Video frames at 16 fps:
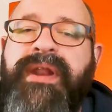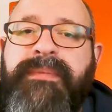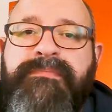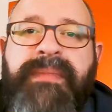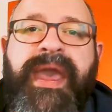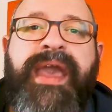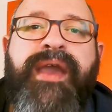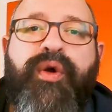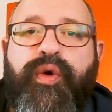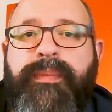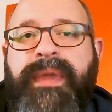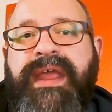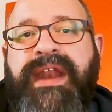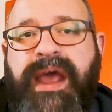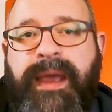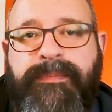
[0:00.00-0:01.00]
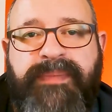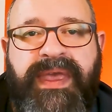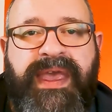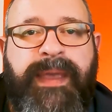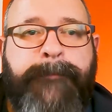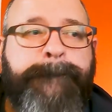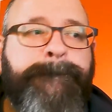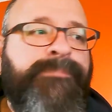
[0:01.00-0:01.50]
but it may or may not
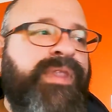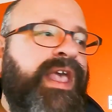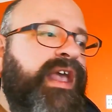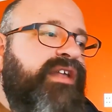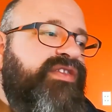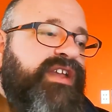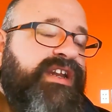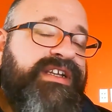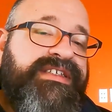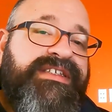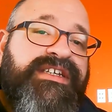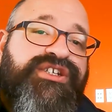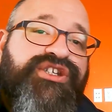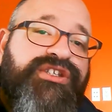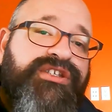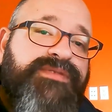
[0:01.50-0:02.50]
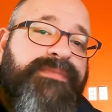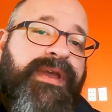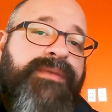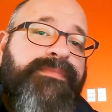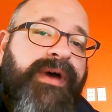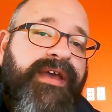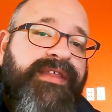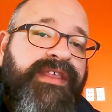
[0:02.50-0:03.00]
be. The decisions
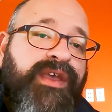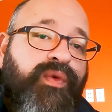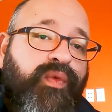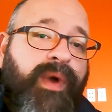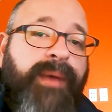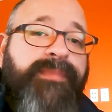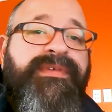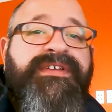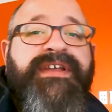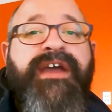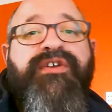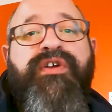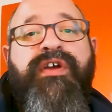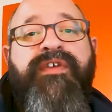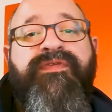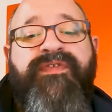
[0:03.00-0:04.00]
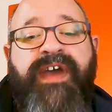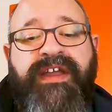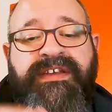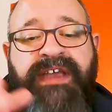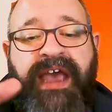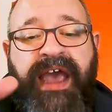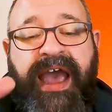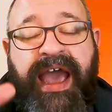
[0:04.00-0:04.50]
made by the web designer
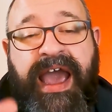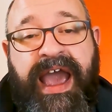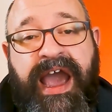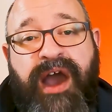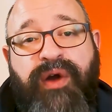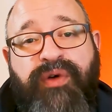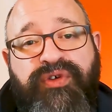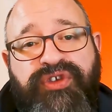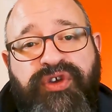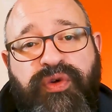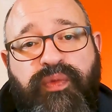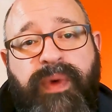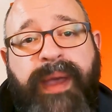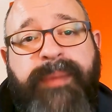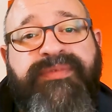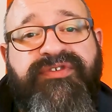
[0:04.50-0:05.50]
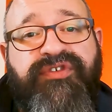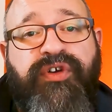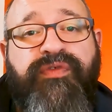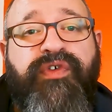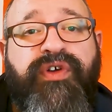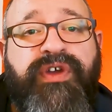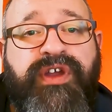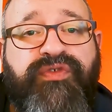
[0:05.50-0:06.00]
affect how your web
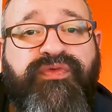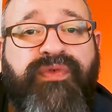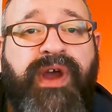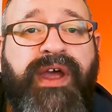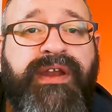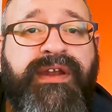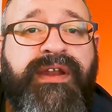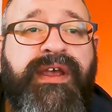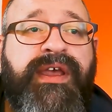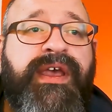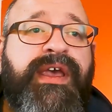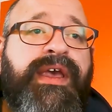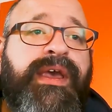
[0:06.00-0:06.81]
server can run,